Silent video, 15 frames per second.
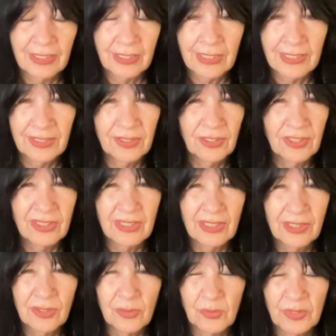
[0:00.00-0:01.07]
and I could just
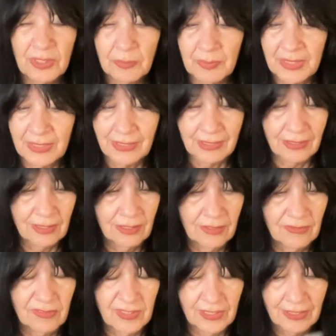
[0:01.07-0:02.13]
hear weeping and
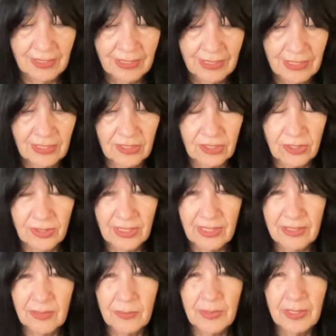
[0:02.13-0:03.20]
could feel it. And it turned
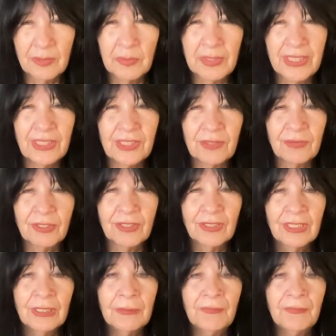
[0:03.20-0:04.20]
out to be a place where